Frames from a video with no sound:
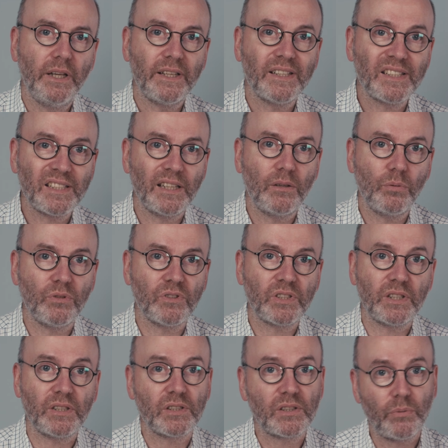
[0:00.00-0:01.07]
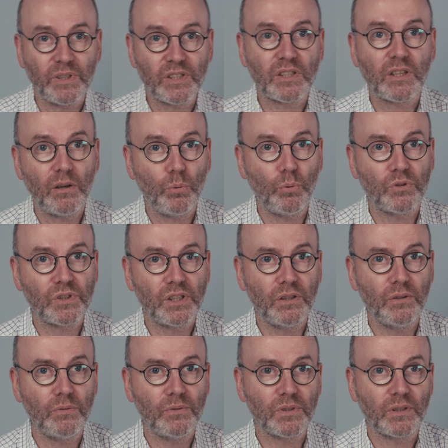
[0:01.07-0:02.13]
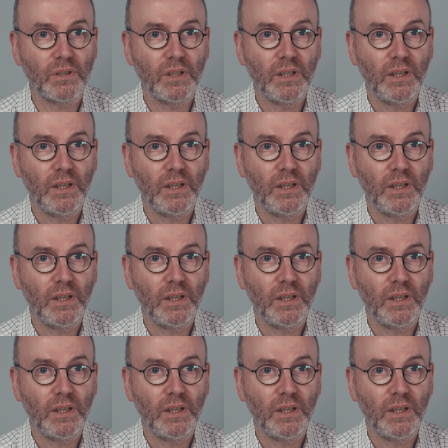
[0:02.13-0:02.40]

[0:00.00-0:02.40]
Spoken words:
sequences. So in Star Wars he used